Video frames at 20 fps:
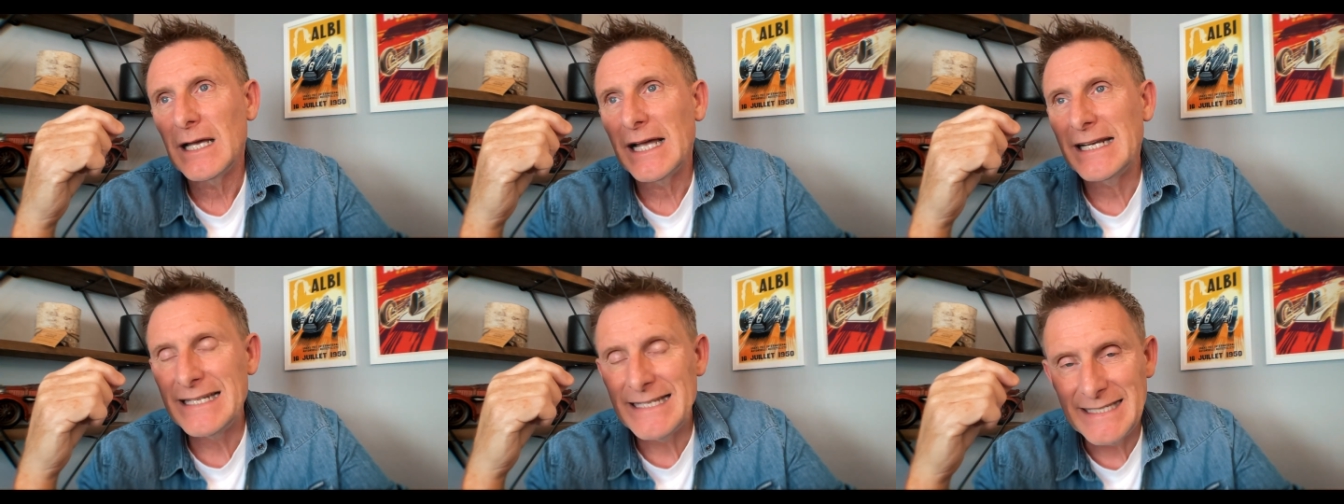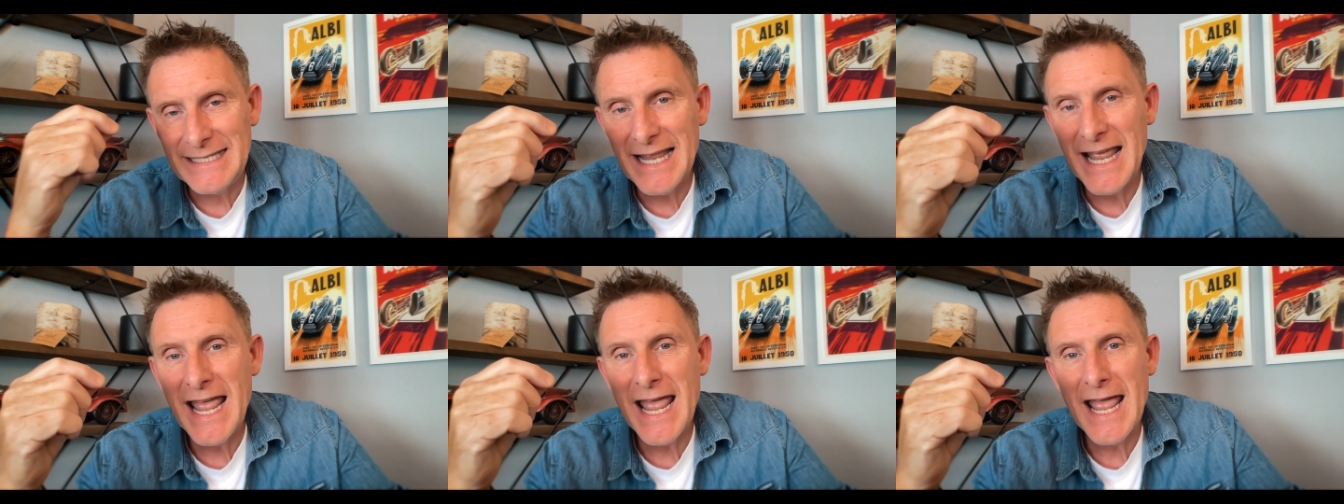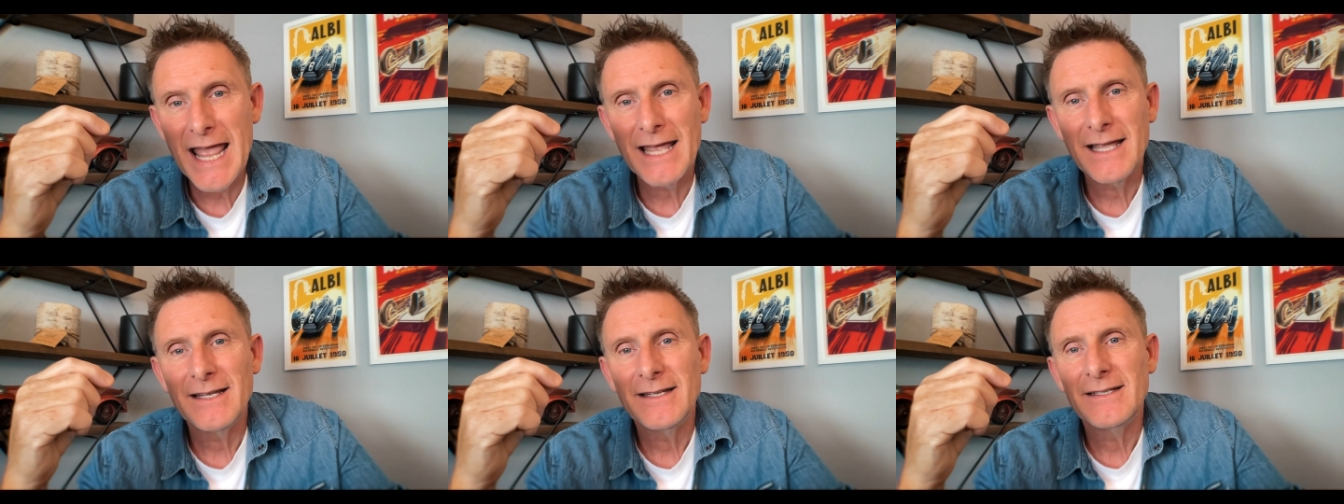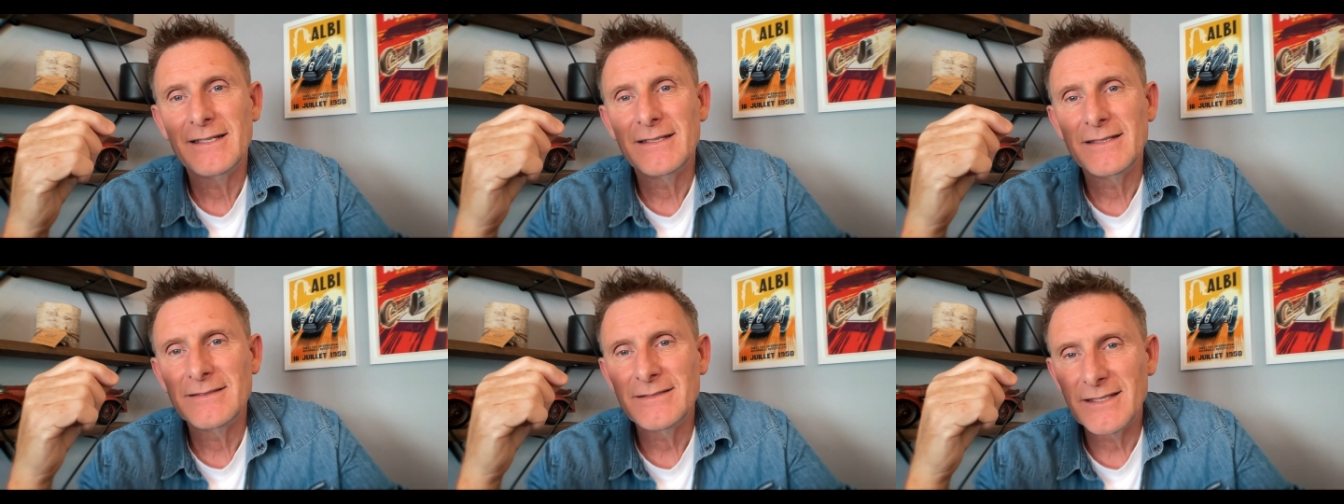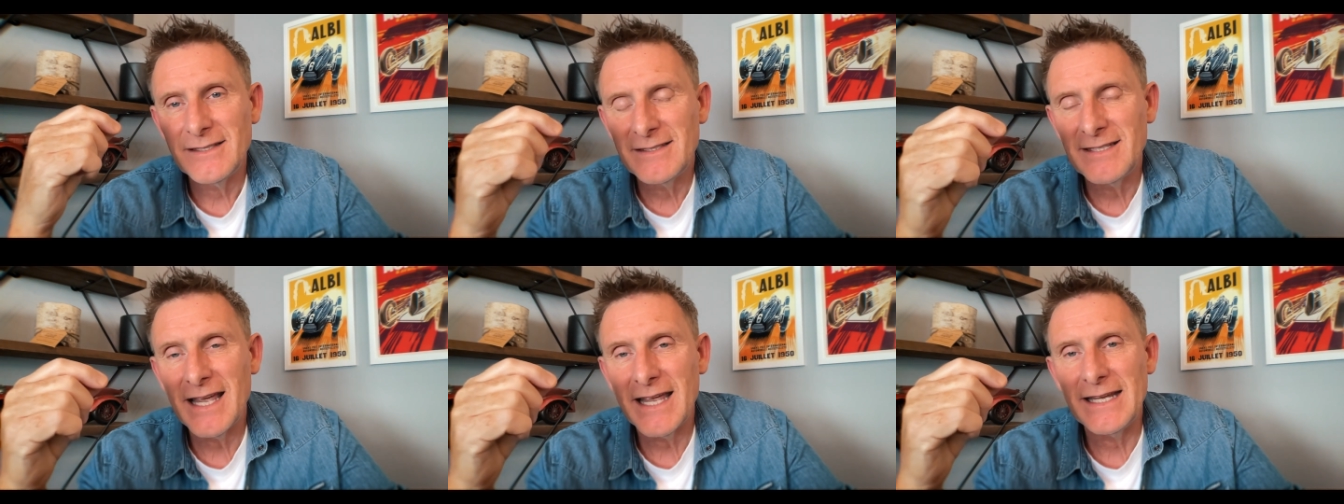and dare
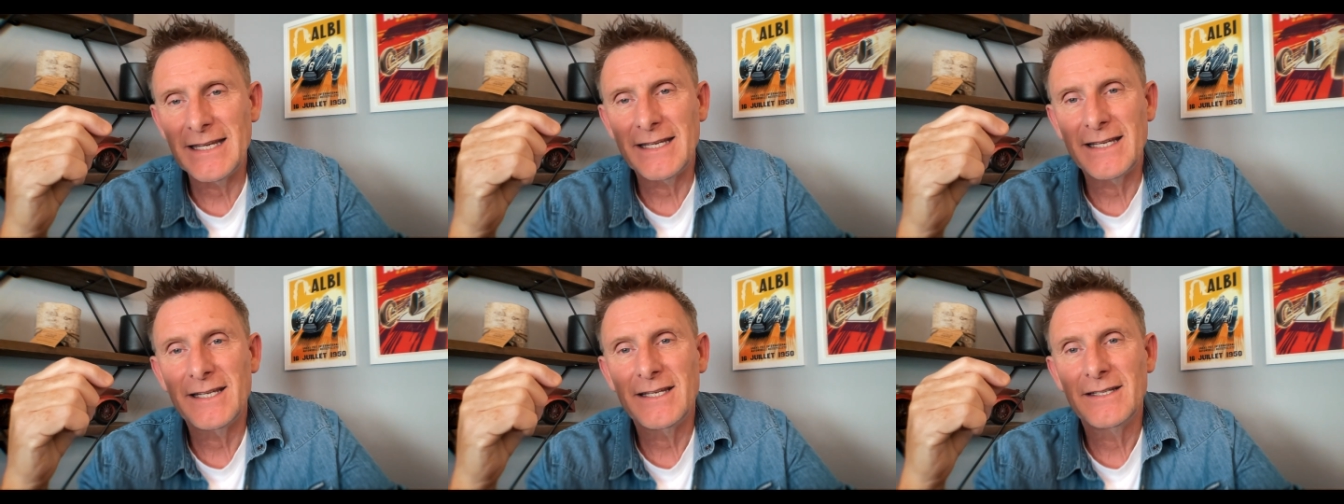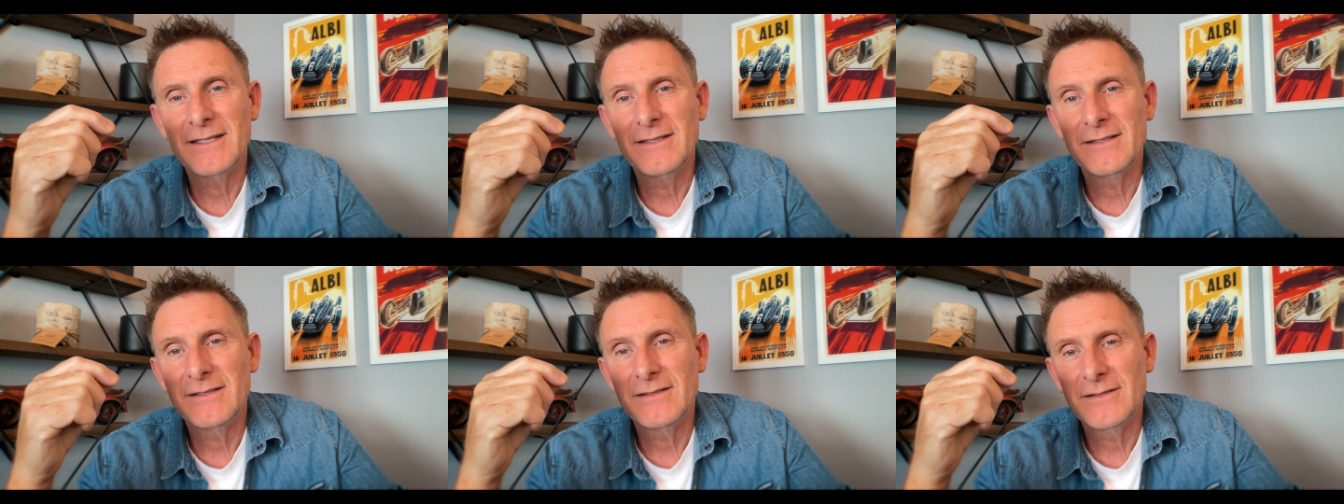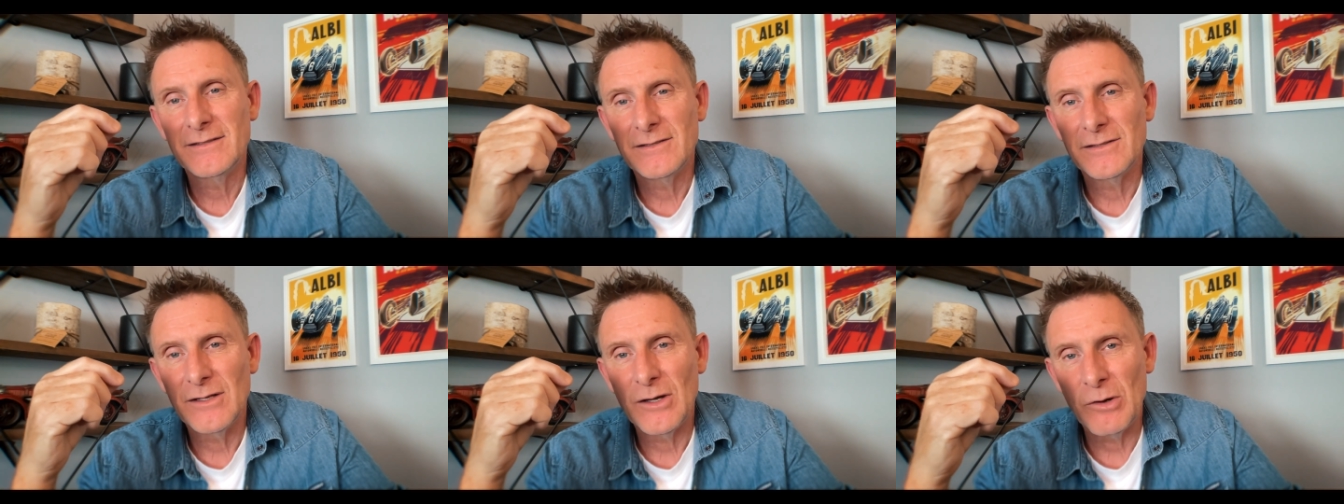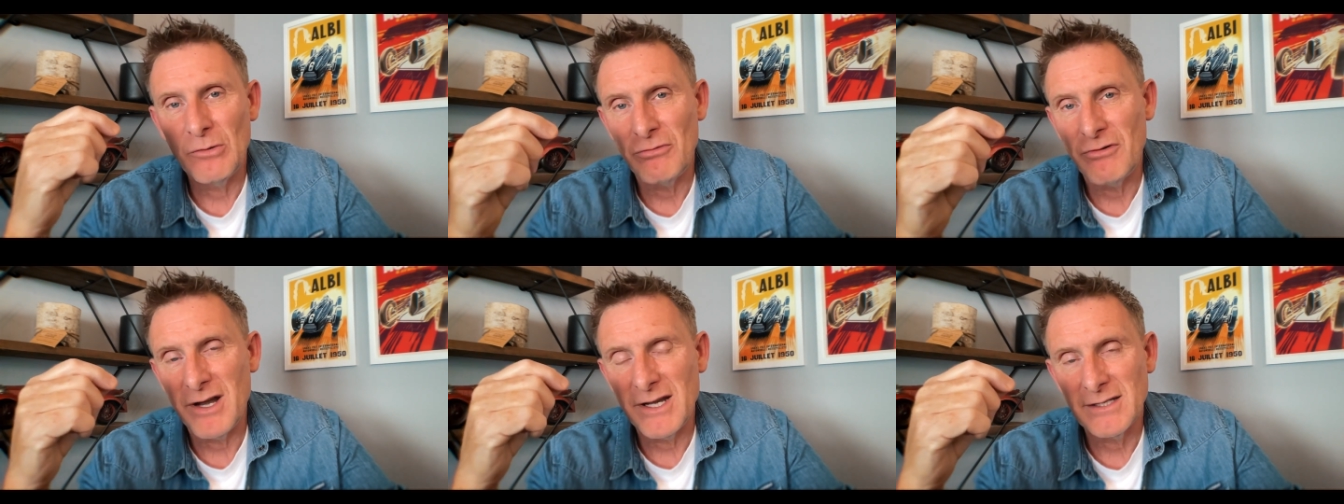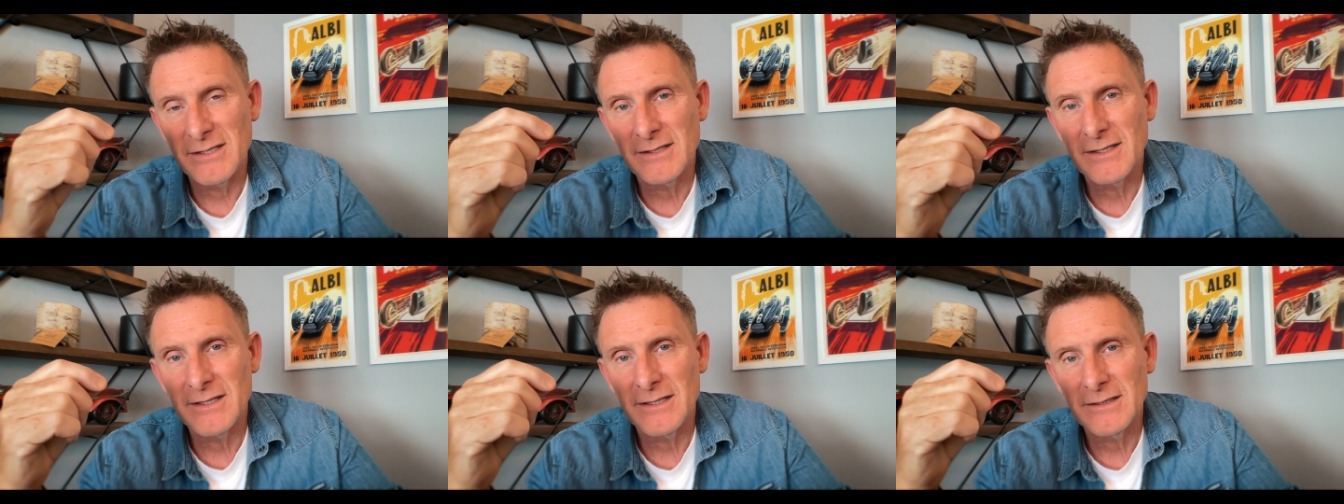to take a
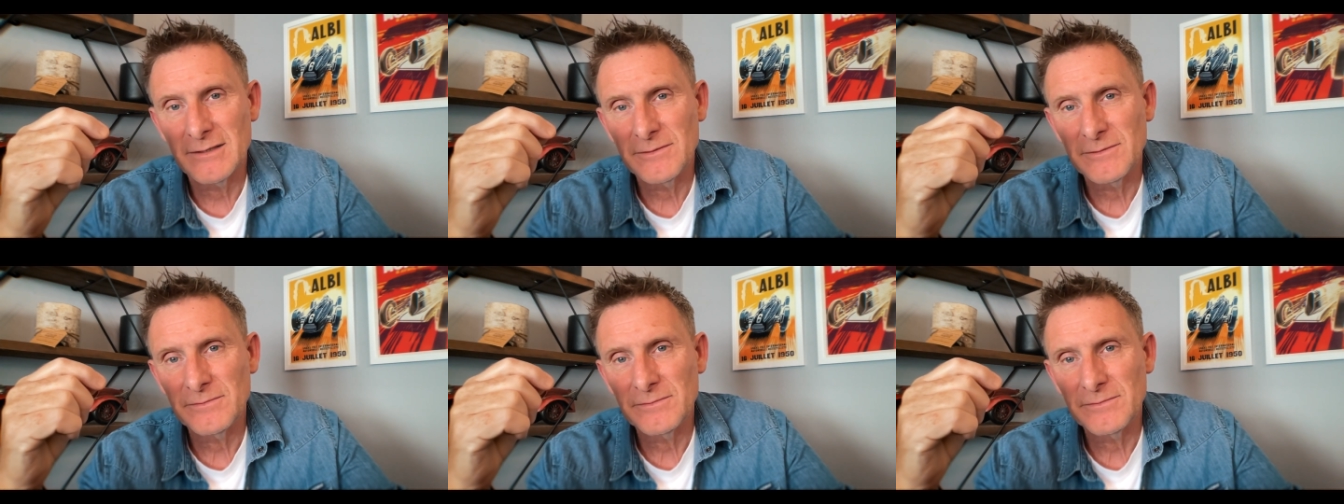risk.